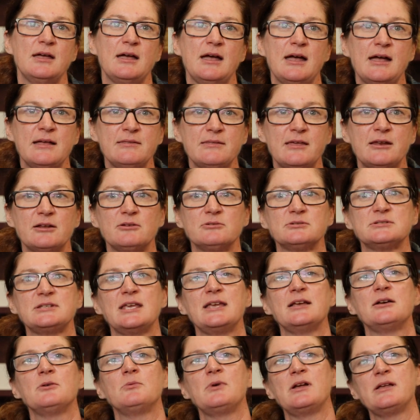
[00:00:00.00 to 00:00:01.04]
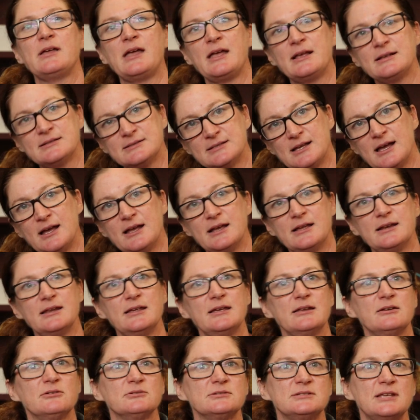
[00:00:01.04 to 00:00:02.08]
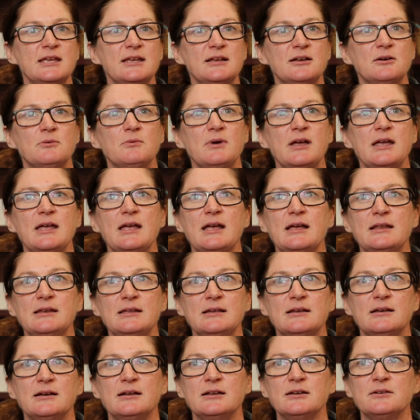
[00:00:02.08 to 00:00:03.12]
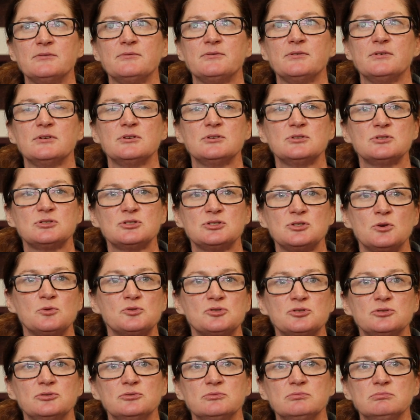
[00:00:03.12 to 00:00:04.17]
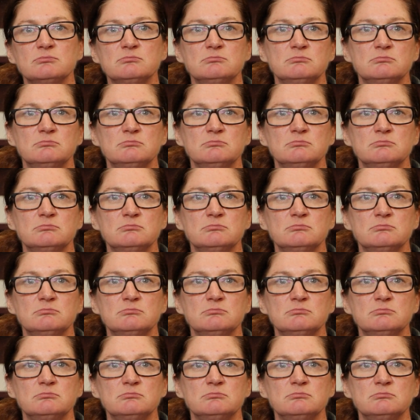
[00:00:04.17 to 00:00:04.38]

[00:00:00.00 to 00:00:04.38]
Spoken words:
And then it'll take away anxiety. It'll take away any kind of social